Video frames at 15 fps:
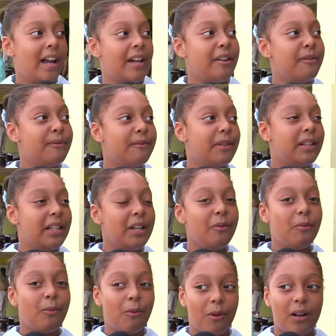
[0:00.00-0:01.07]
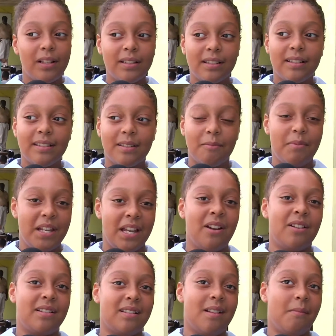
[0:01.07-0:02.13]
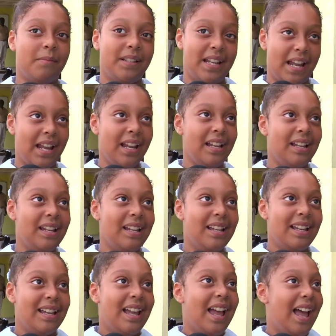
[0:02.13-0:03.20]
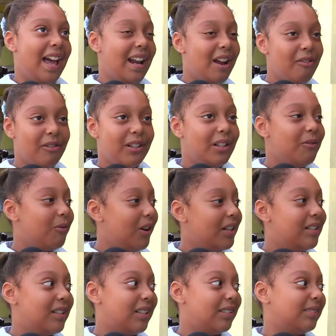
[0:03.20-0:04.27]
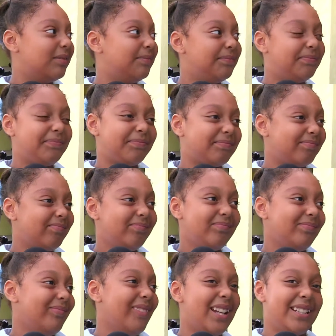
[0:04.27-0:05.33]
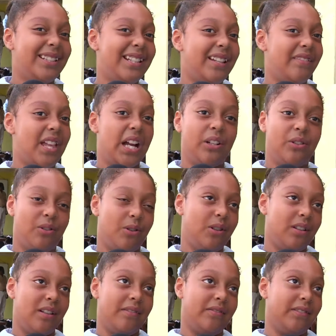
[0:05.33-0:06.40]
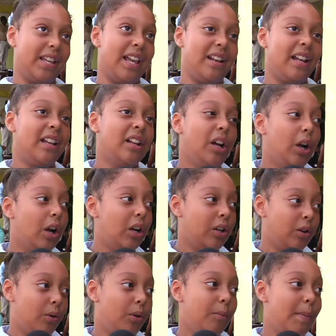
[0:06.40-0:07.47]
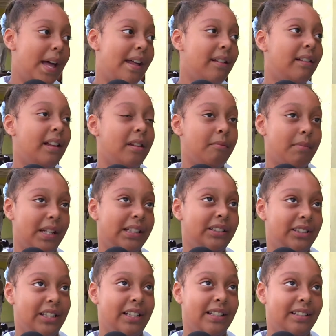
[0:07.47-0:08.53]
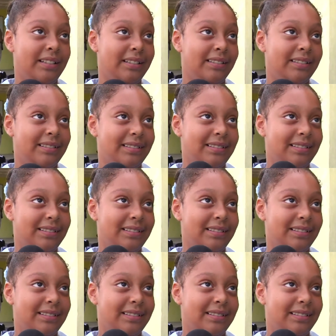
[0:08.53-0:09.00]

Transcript: I really want to be here someday and I really want to achieve that goal of getting a gold medal in Beijing.